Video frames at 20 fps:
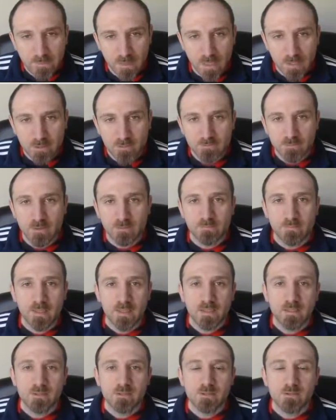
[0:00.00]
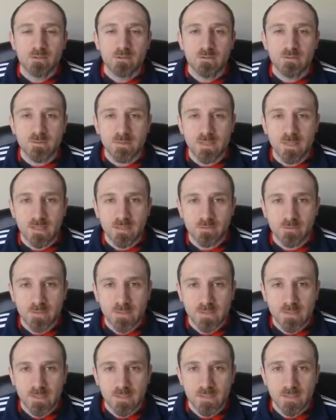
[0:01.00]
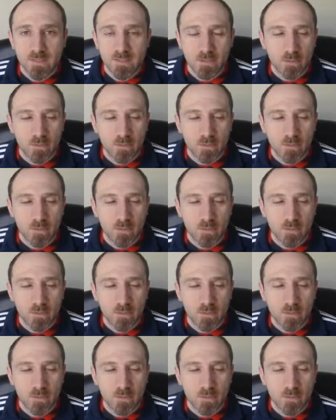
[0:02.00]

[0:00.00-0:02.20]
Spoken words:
and you've got meter, just use EX Rasenha,